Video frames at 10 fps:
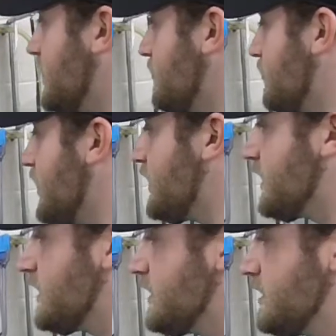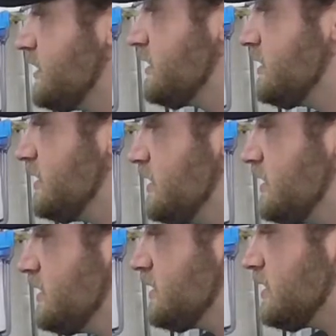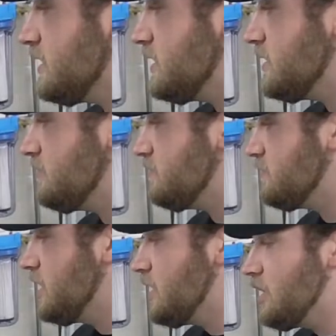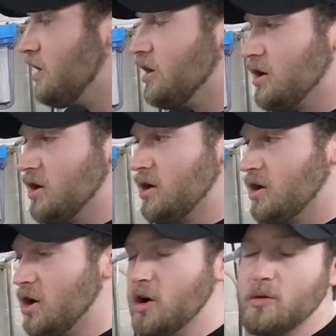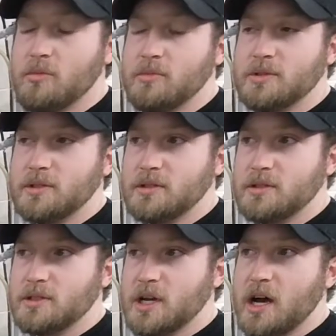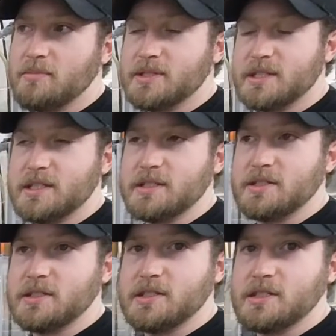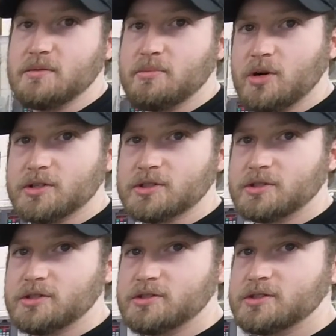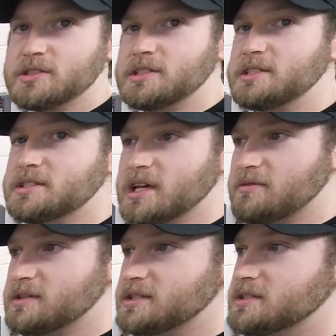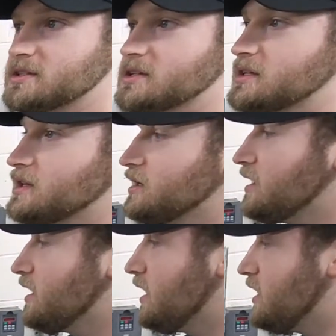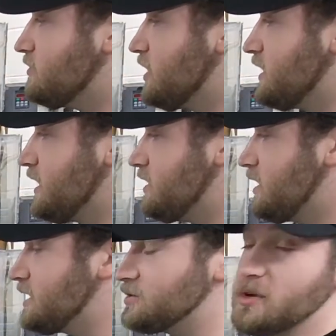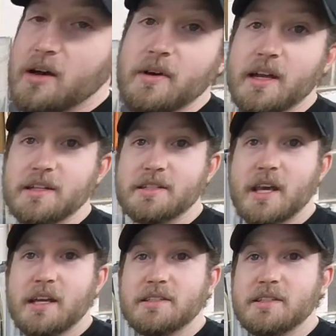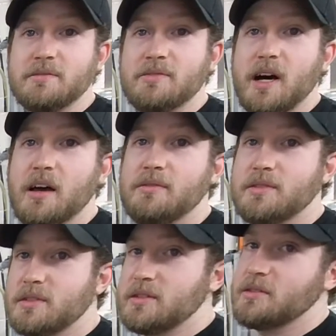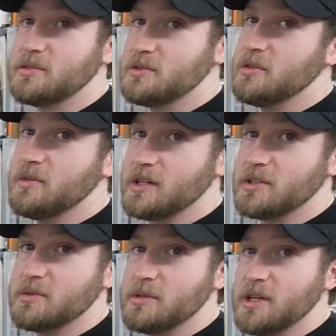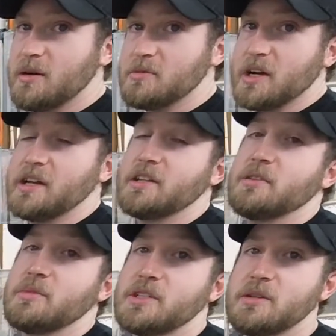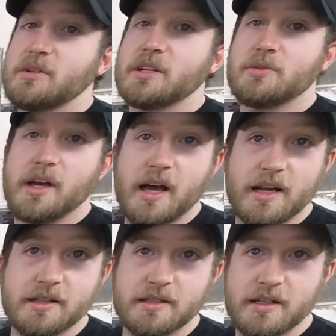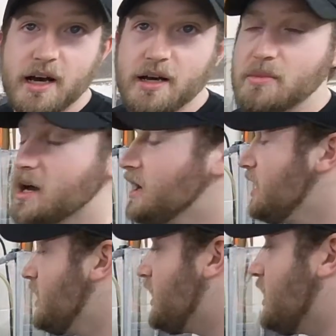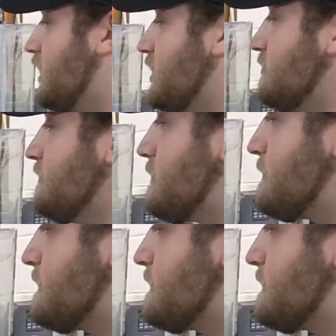am running um, home shop CNC ball screws, C7s. Um, right now I do have NSK C5s, which will eventually be upgraded into the machine, but that's what I had at the time. Um,